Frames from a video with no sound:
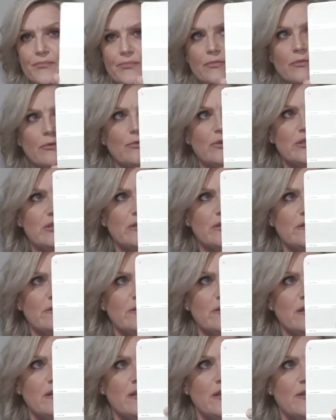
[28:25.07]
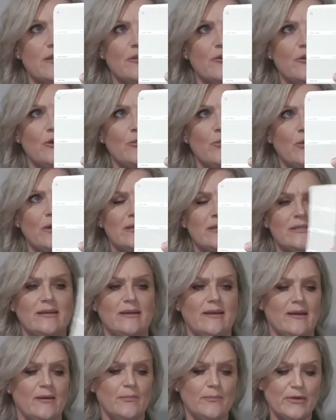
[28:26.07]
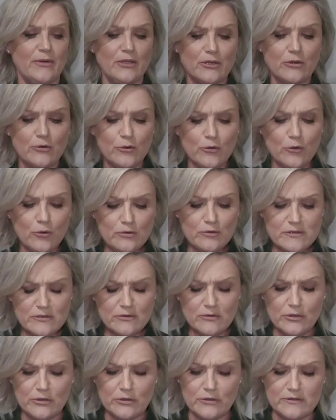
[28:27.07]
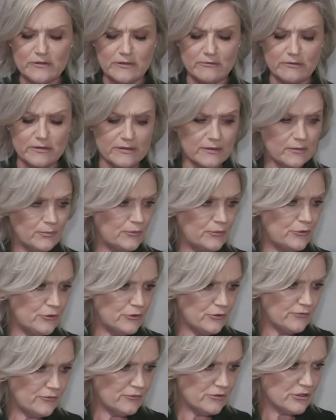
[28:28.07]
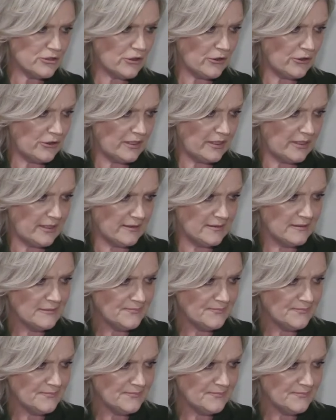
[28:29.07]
which is the third one down, but you could also use, there is a beautiful tone here.